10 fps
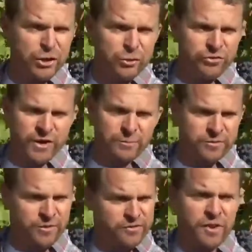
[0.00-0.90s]
U shape
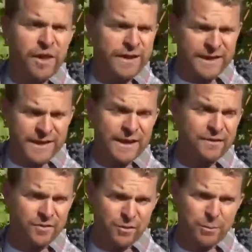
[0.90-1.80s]
so that sunlight can get
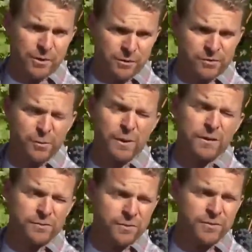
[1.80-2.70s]
into the middle as well
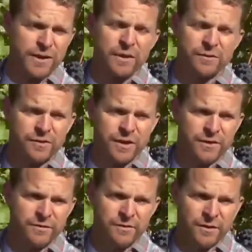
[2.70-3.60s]
as from the outsides.